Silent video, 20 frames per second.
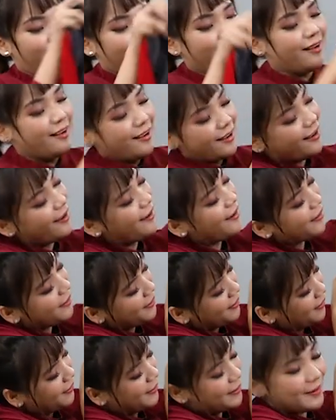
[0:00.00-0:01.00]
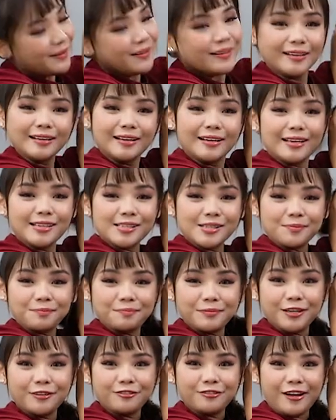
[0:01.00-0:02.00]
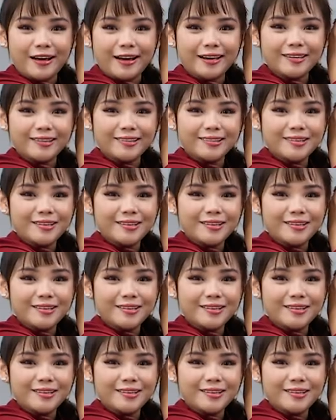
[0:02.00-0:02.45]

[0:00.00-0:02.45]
Huh? It's perfect.